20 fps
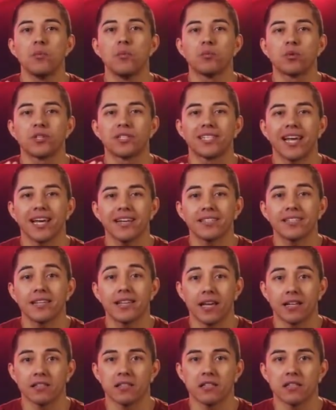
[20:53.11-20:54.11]
protect
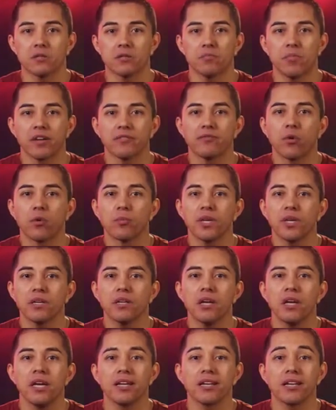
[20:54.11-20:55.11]
against this by forming
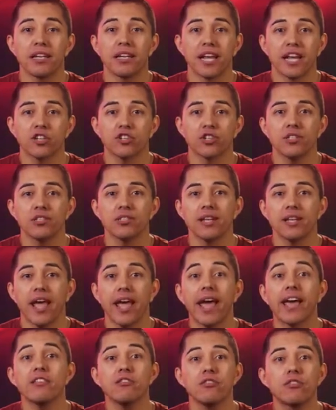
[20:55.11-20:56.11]
connections
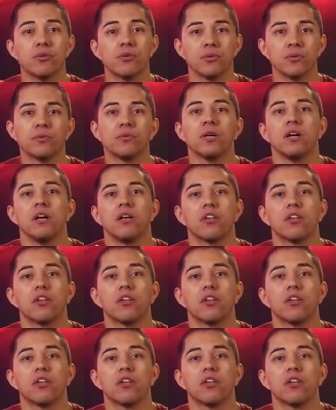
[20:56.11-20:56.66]
and through